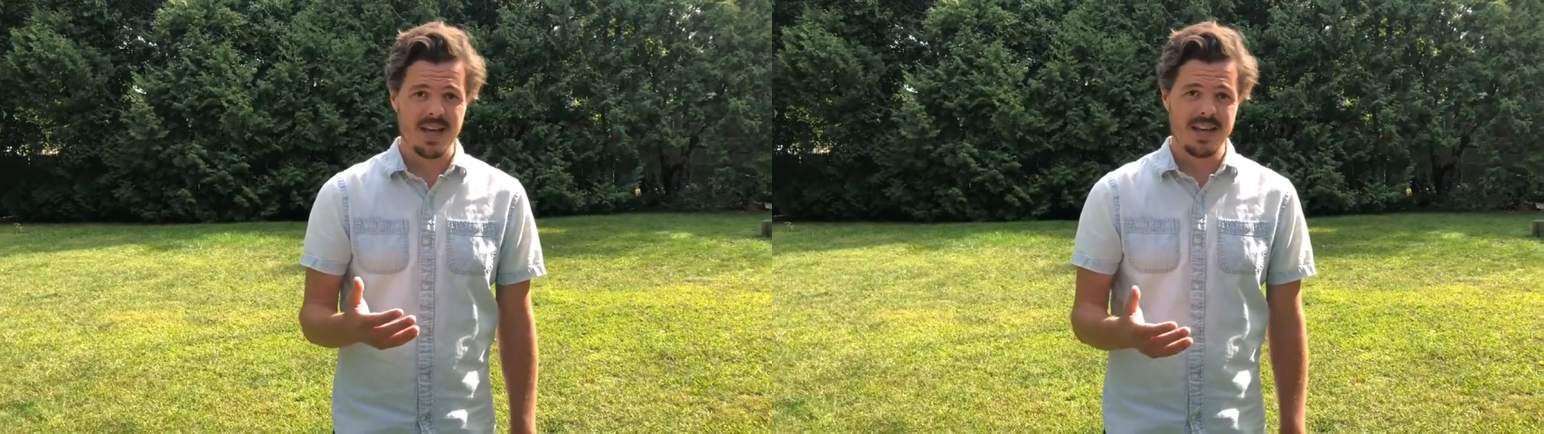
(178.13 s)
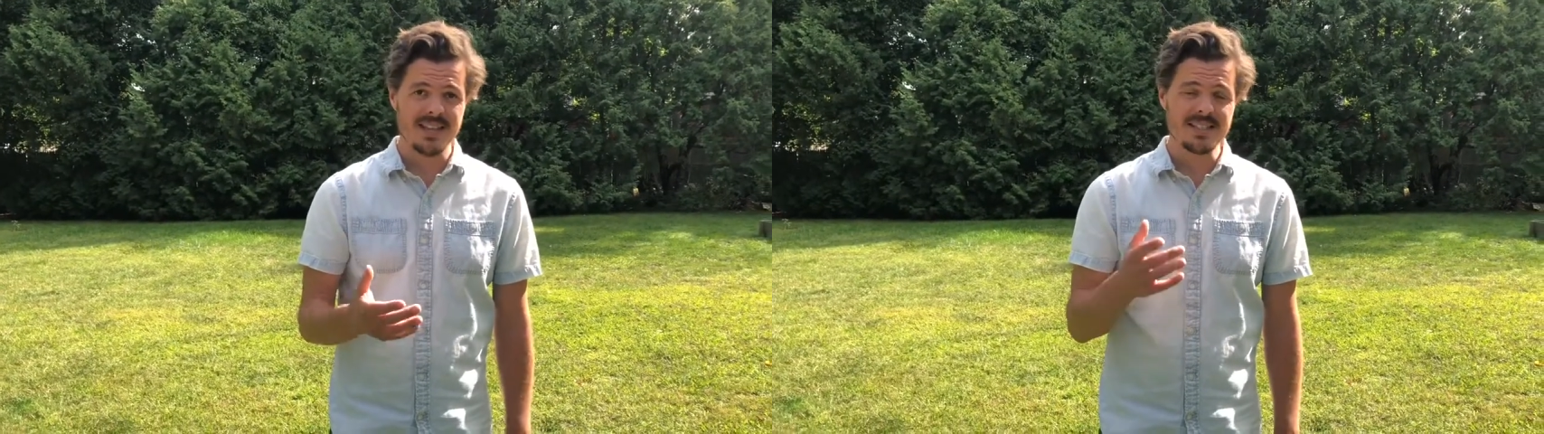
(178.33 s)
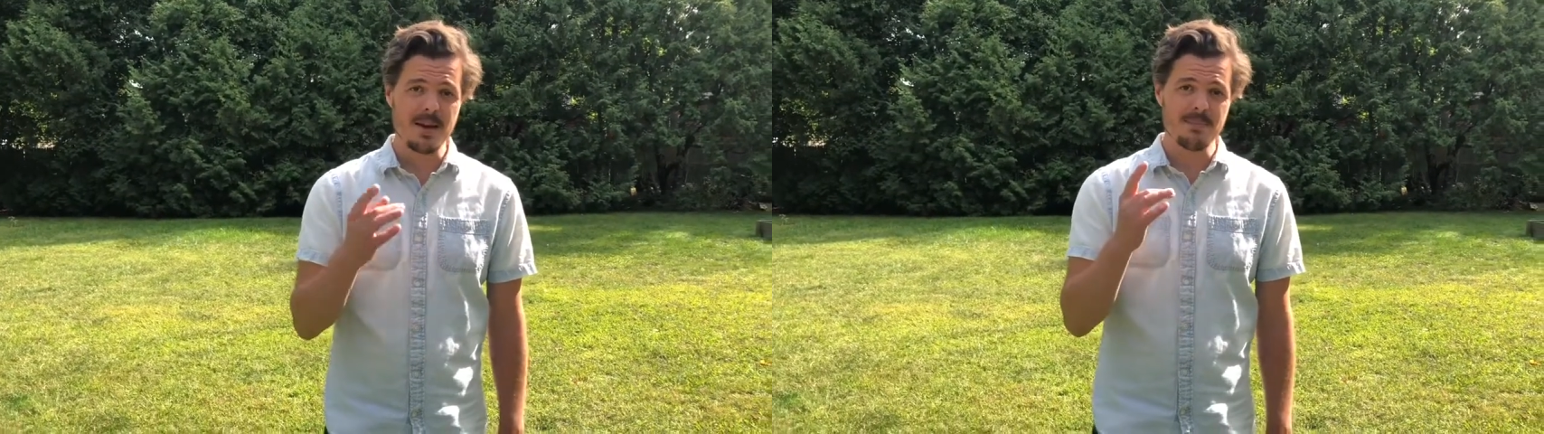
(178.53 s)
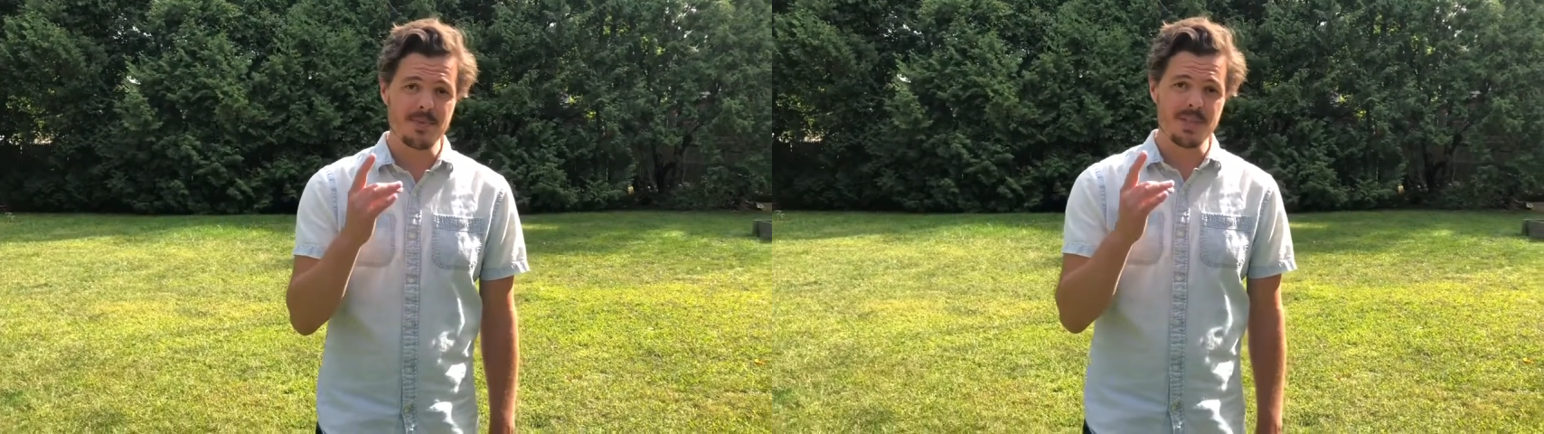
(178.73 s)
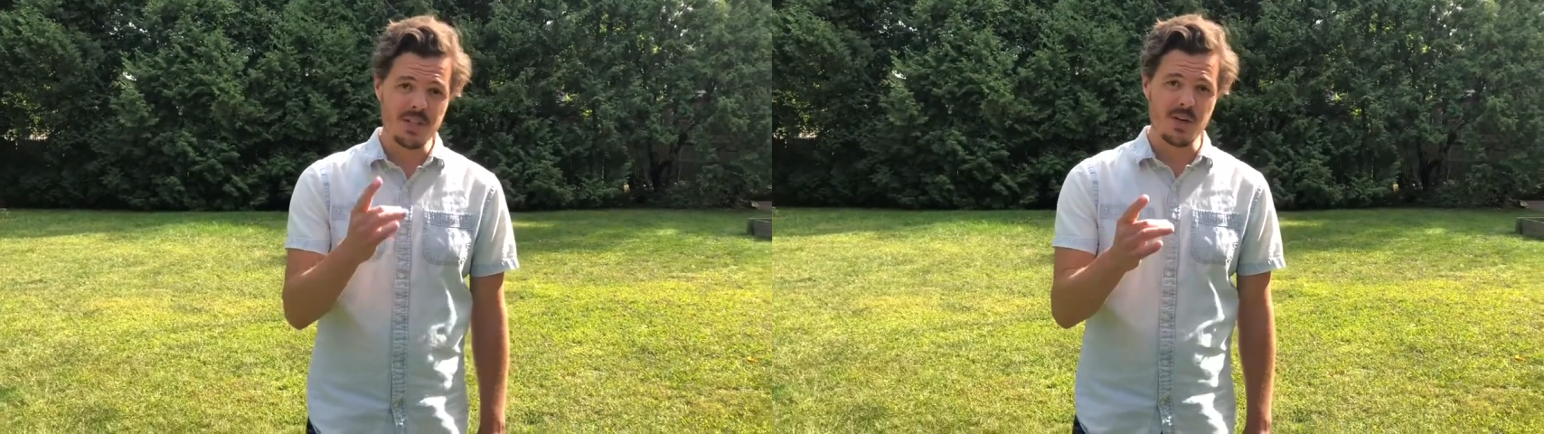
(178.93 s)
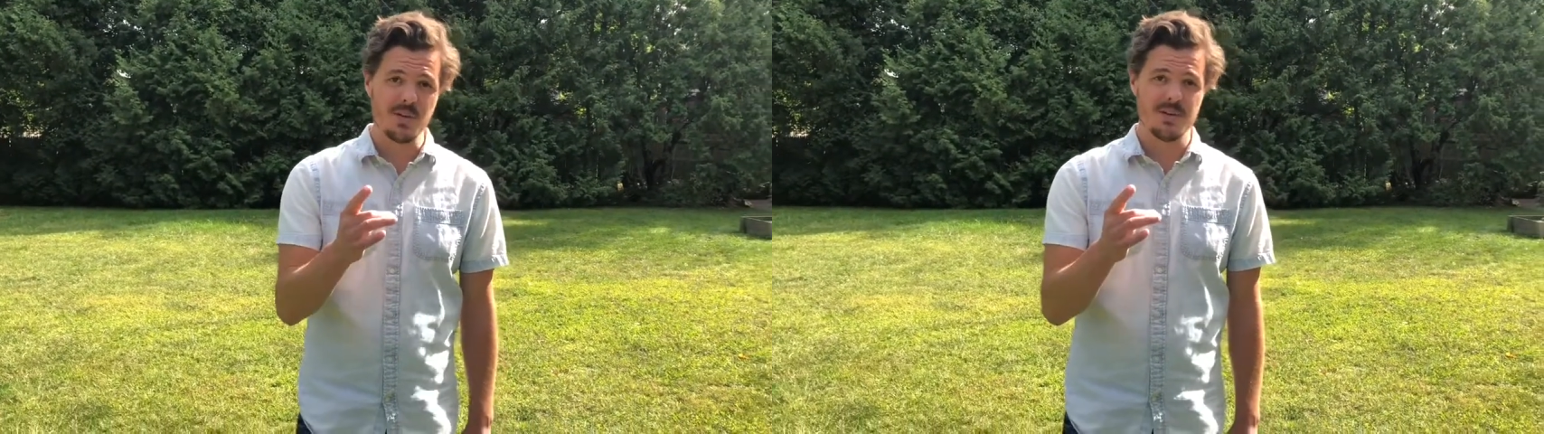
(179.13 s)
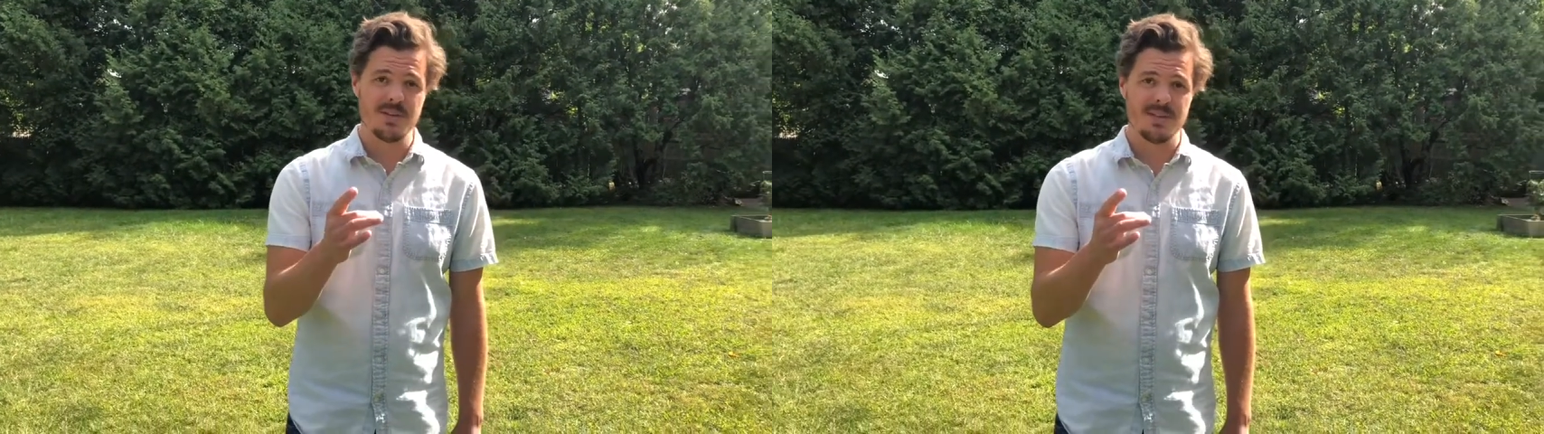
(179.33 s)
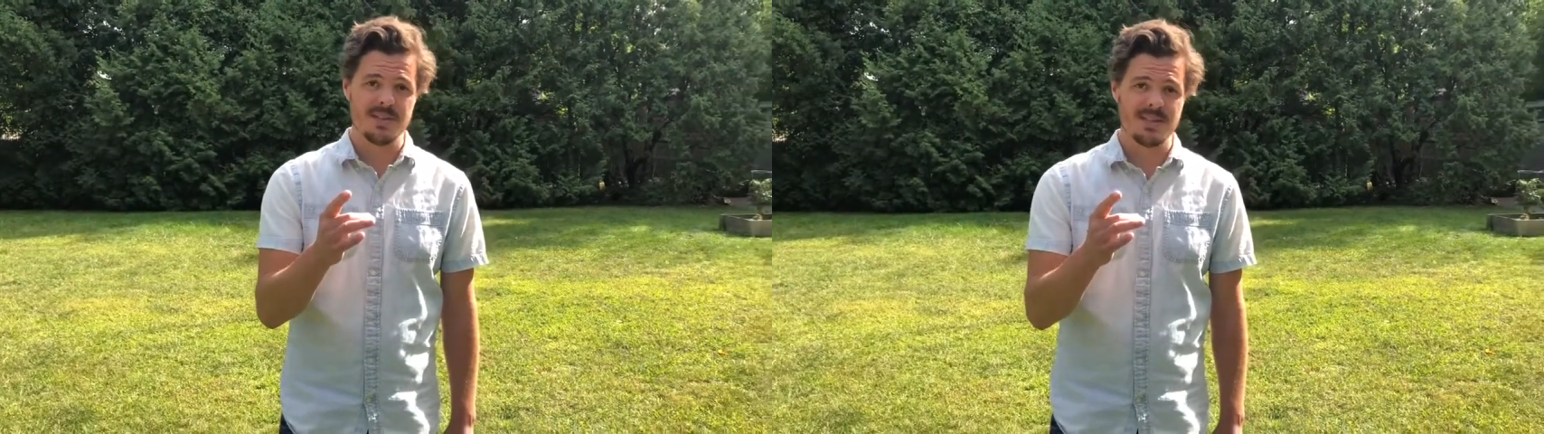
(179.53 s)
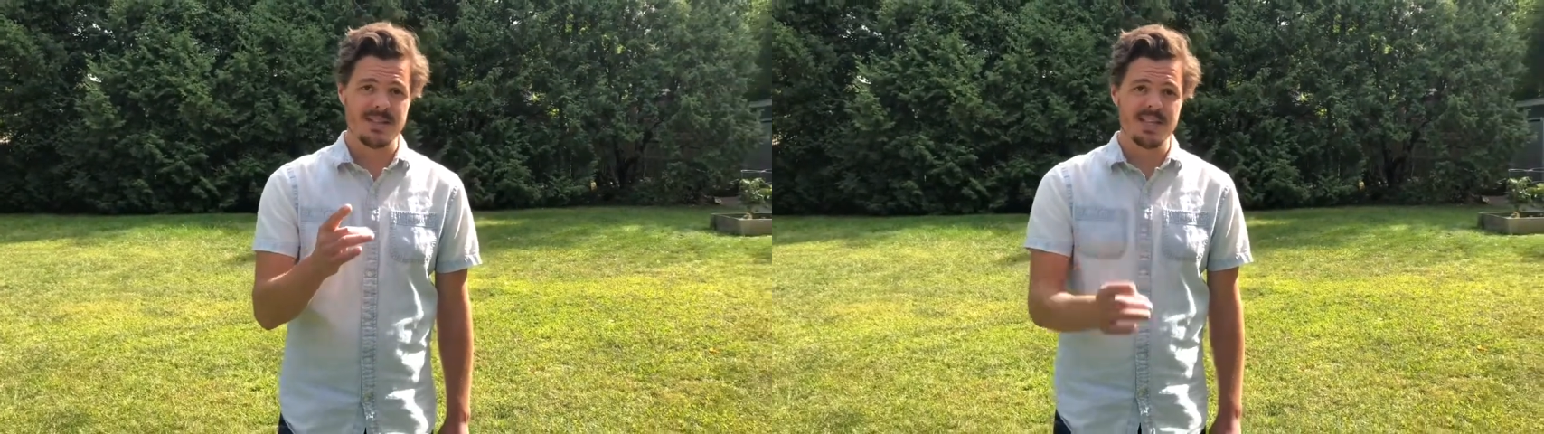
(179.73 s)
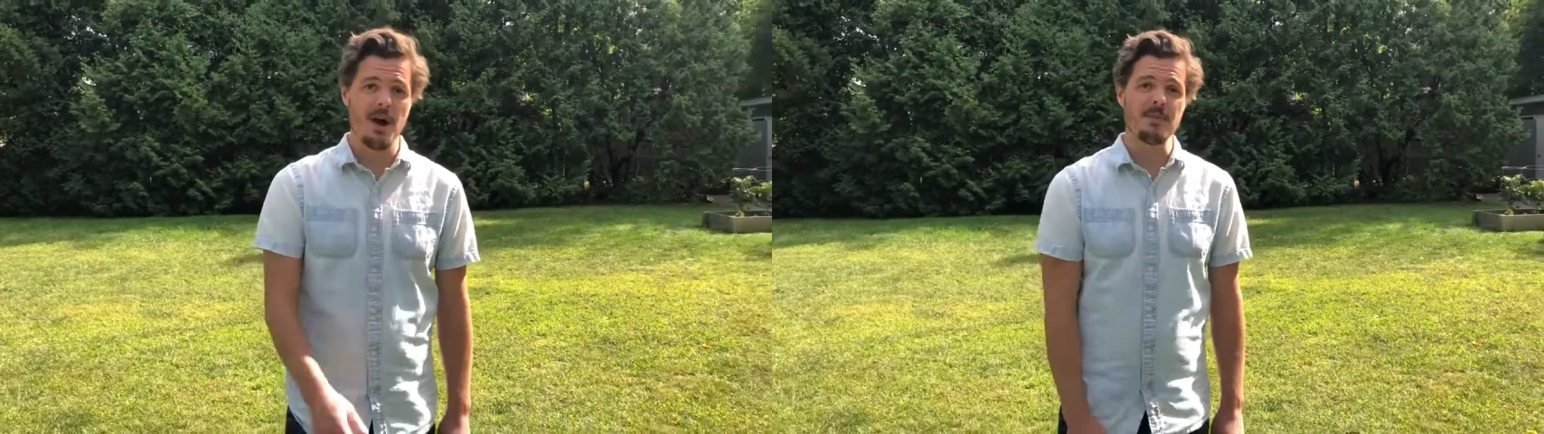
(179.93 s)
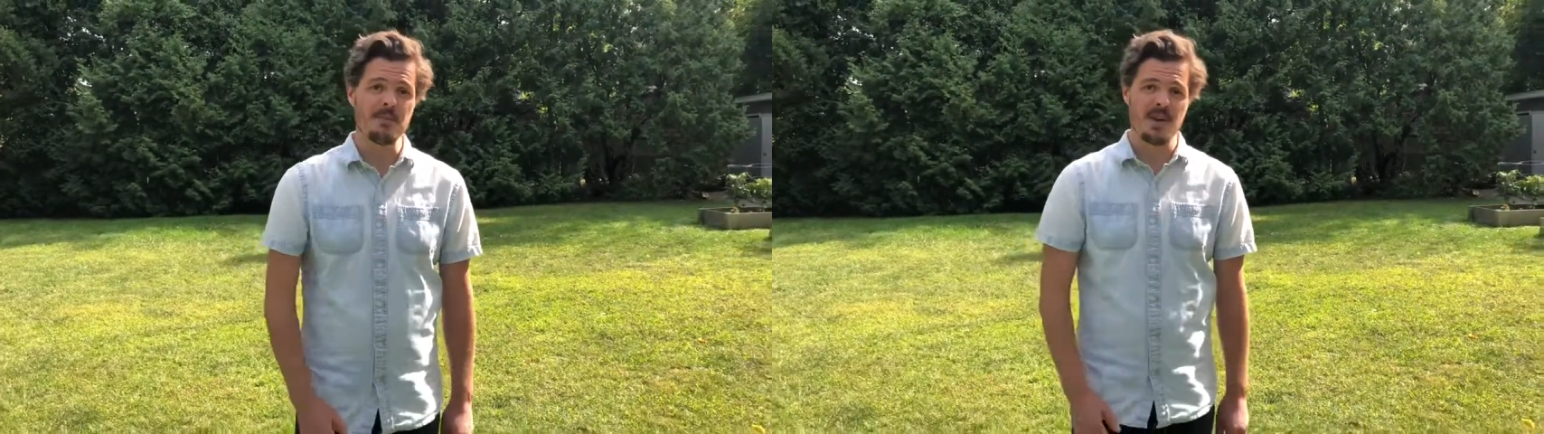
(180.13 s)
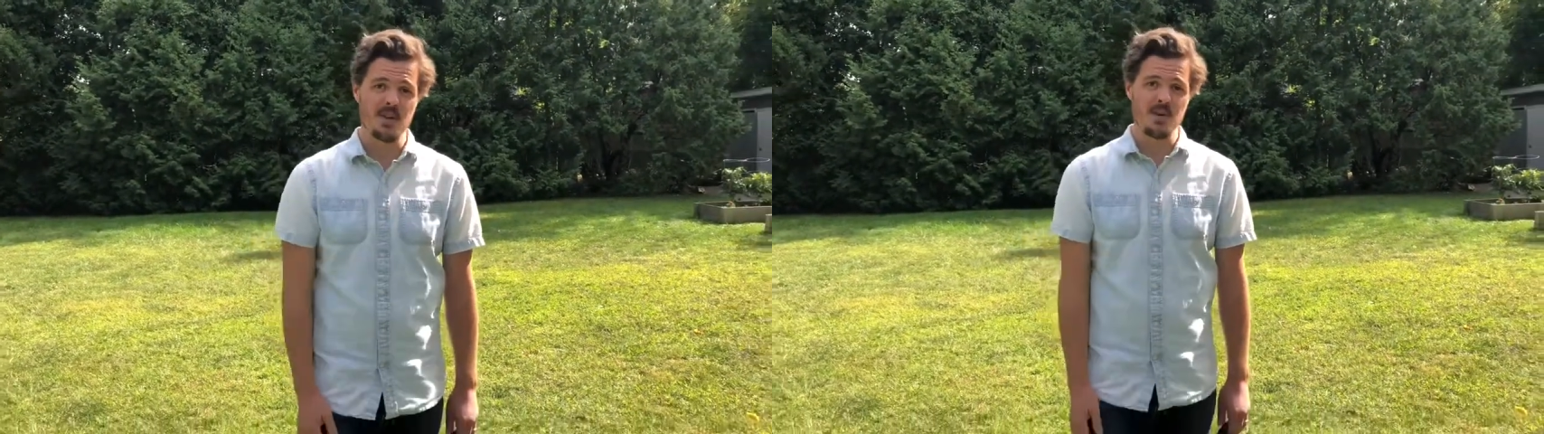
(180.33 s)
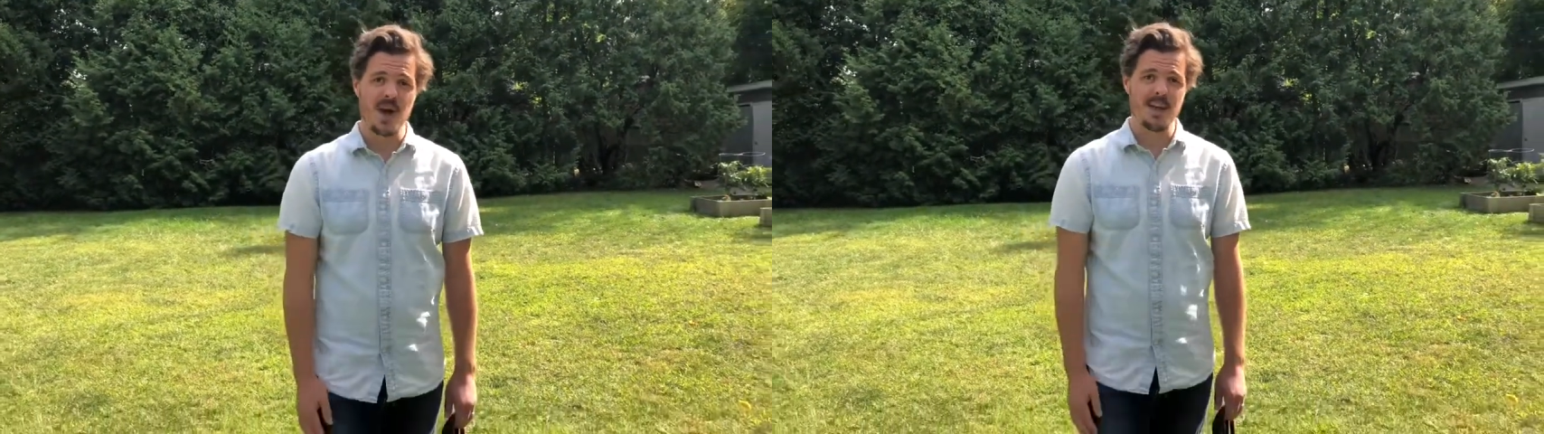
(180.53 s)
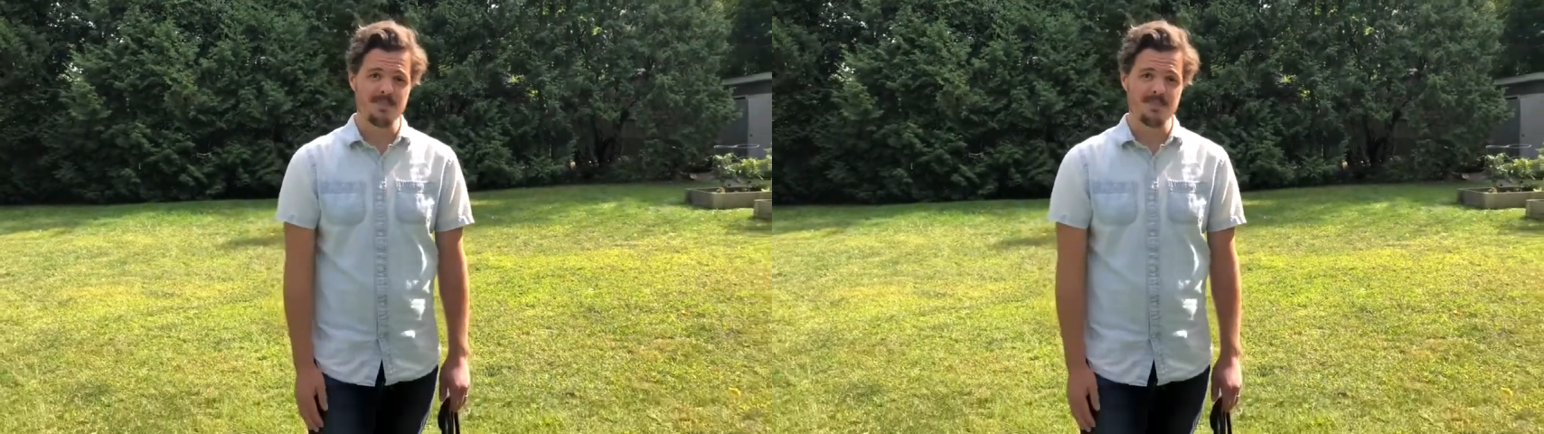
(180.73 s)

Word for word: and it's up to you to help them on their way.